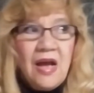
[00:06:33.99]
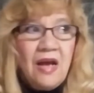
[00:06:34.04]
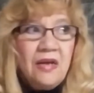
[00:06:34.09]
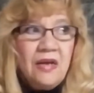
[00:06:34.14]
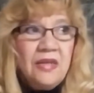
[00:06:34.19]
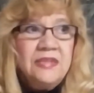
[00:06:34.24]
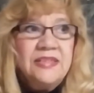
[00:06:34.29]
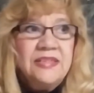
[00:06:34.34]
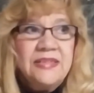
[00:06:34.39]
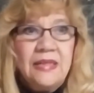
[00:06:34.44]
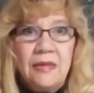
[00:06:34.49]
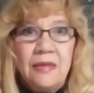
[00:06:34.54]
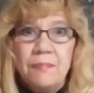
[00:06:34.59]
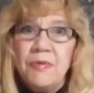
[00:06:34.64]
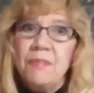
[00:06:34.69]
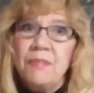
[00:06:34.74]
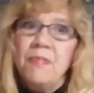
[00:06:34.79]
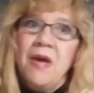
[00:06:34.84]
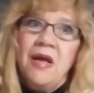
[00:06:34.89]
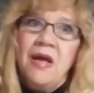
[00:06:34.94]
How do you set
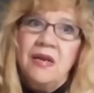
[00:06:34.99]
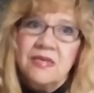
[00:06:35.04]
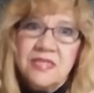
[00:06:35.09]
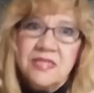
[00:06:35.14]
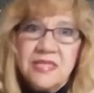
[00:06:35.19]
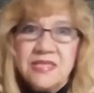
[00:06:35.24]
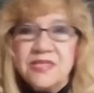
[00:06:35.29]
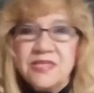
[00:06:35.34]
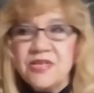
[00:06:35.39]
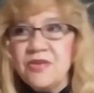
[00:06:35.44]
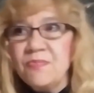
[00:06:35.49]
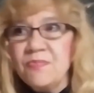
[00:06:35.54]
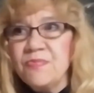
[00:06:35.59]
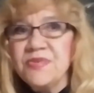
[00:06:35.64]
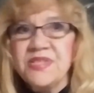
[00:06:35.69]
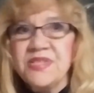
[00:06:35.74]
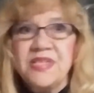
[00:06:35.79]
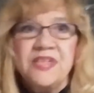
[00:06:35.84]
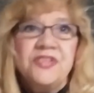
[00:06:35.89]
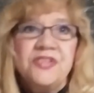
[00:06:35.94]
up your policies and
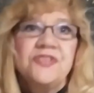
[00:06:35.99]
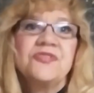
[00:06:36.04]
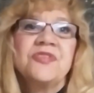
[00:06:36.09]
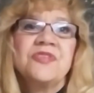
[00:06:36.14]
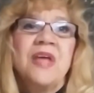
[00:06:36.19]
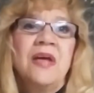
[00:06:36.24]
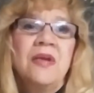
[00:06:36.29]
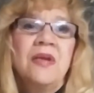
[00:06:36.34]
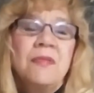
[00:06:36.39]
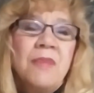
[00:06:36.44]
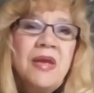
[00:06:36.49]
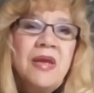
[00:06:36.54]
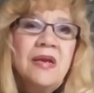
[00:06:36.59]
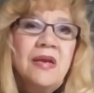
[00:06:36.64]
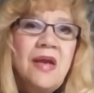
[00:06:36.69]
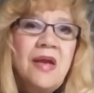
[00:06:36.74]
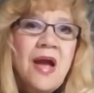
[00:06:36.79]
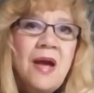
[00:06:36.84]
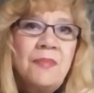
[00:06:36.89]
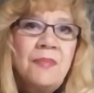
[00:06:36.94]
procedures? How do you make
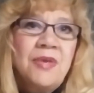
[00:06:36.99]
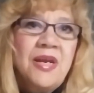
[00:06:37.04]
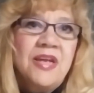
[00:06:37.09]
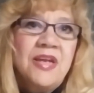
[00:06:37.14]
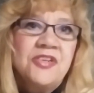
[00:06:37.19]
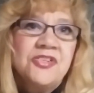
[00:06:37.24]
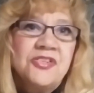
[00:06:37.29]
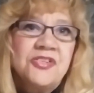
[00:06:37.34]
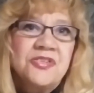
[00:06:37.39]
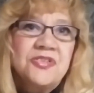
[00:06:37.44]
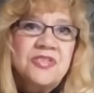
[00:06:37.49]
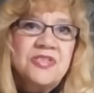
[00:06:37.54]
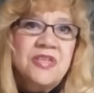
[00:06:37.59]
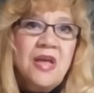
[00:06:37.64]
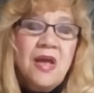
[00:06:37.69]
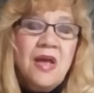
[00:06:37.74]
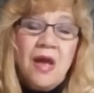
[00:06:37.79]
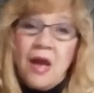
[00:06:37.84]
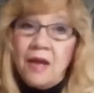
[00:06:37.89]
accommodations?